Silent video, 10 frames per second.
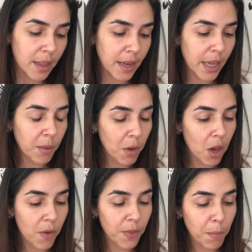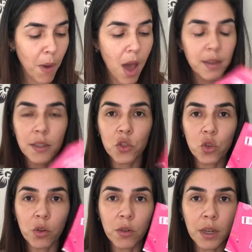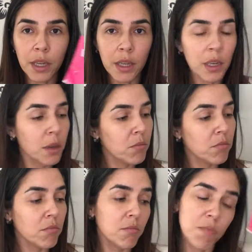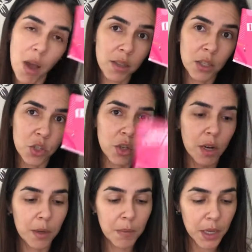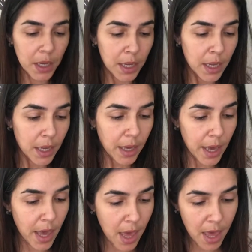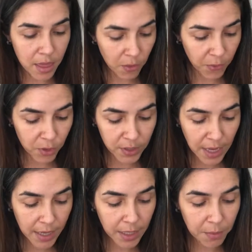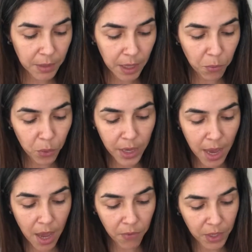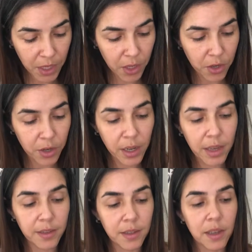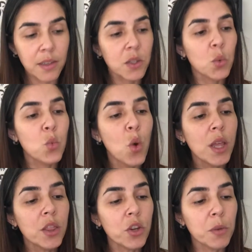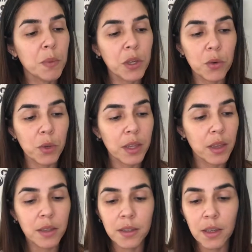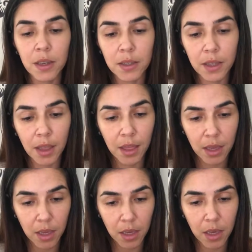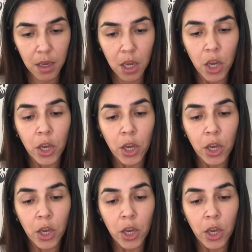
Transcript: the name of the box is totally Boxycharm. And the first item that we have here is this Wonder Beauty. This is the